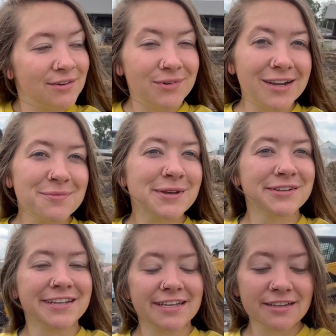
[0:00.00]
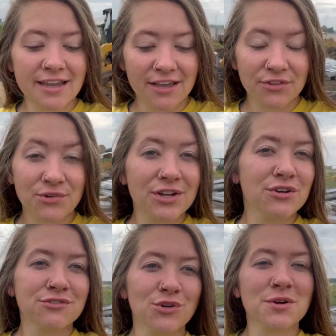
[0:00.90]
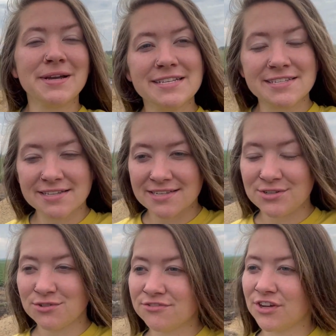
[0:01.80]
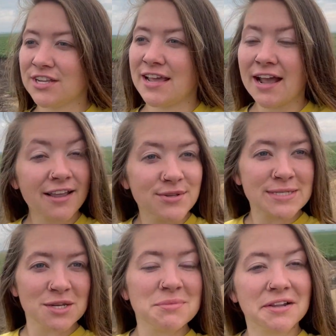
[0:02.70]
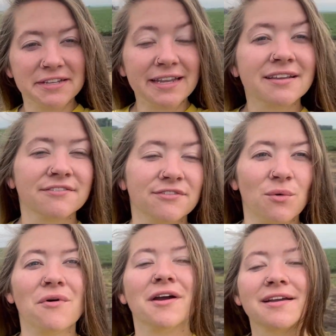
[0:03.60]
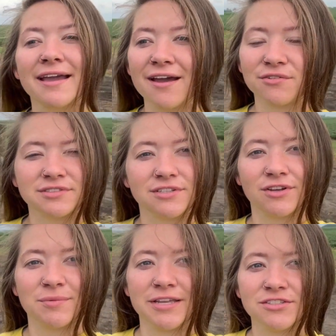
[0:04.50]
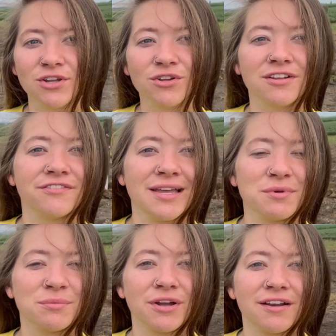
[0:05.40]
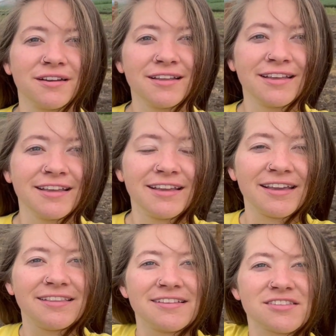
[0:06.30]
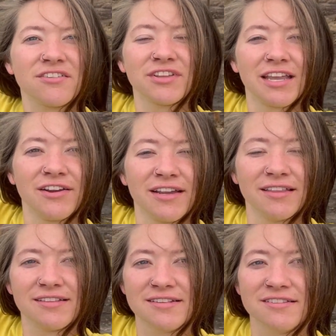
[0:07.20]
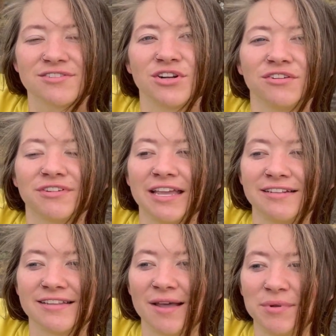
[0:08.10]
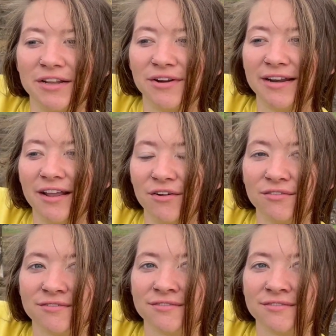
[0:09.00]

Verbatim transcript: We're building a three oh four by sixty-two foot AccuSteel building for cows. So it'll be a total confinement barn in this lovely area. This is the start of gates happening right now.